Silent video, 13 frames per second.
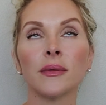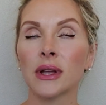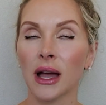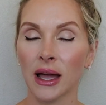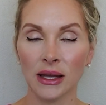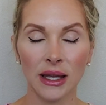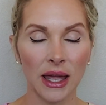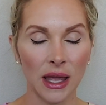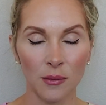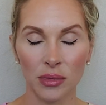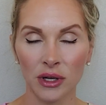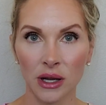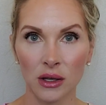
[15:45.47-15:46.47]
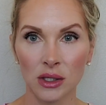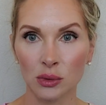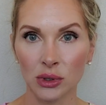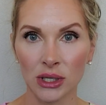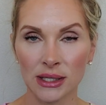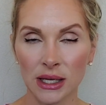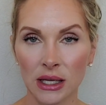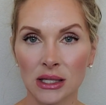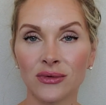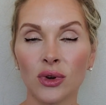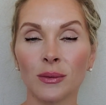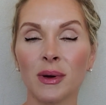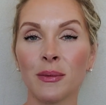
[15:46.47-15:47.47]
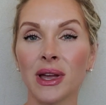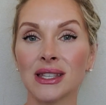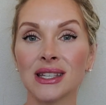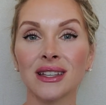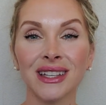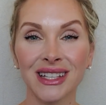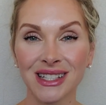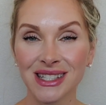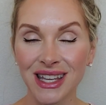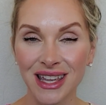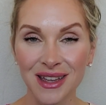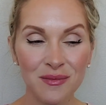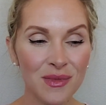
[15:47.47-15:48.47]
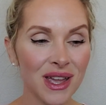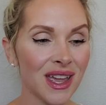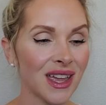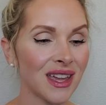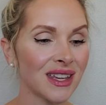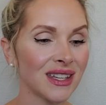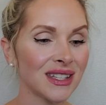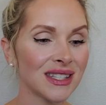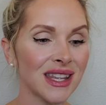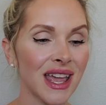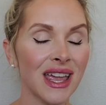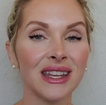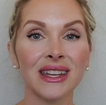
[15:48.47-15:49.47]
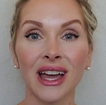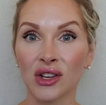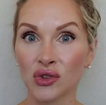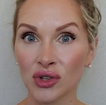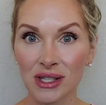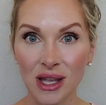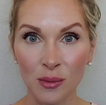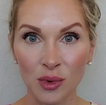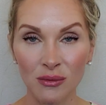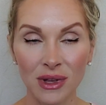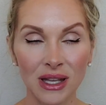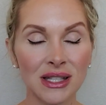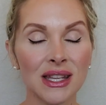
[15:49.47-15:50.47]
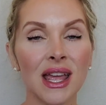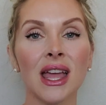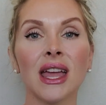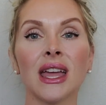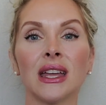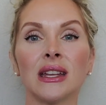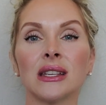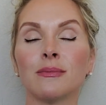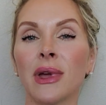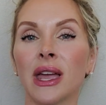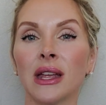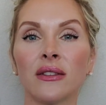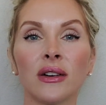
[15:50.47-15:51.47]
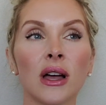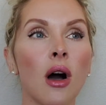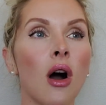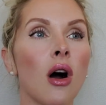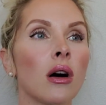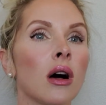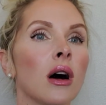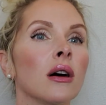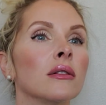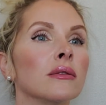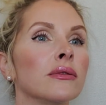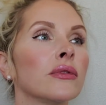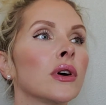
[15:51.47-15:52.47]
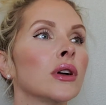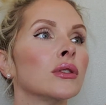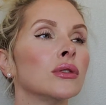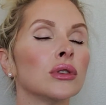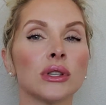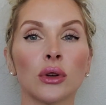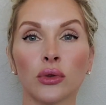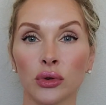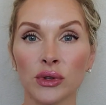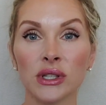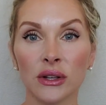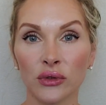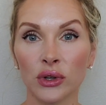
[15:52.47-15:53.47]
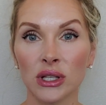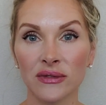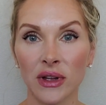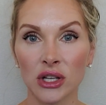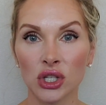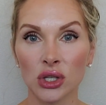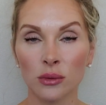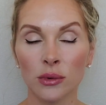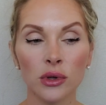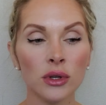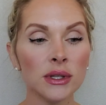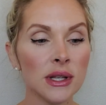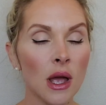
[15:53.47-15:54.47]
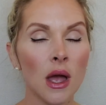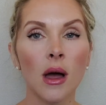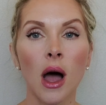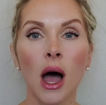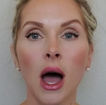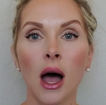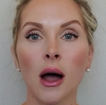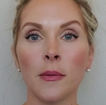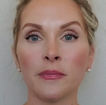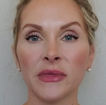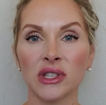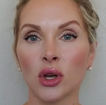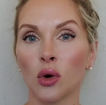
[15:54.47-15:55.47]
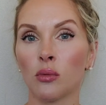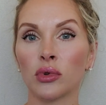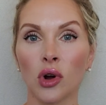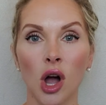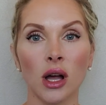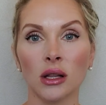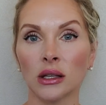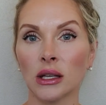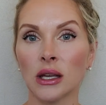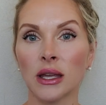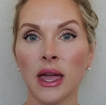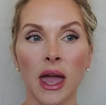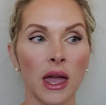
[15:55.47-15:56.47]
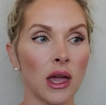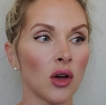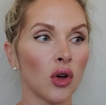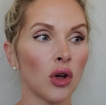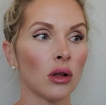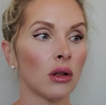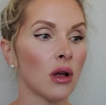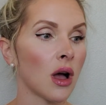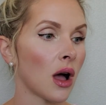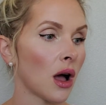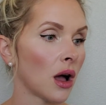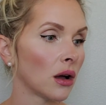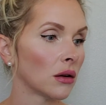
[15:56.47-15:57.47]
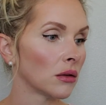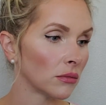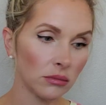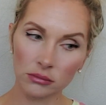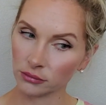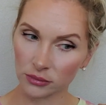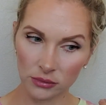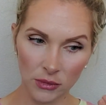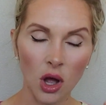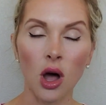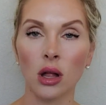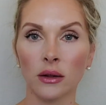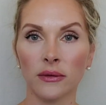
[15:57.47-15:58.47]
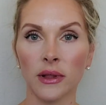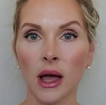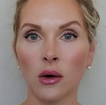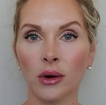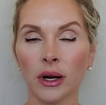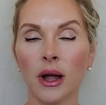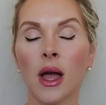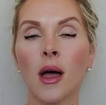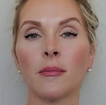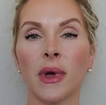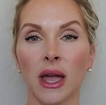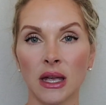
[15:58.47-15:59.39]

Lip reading: I can't pronounce what it stands for, but basically DIM is a natural supplement. It is made of cruciferous vegetables, so broccoli, kale, cauliflower, but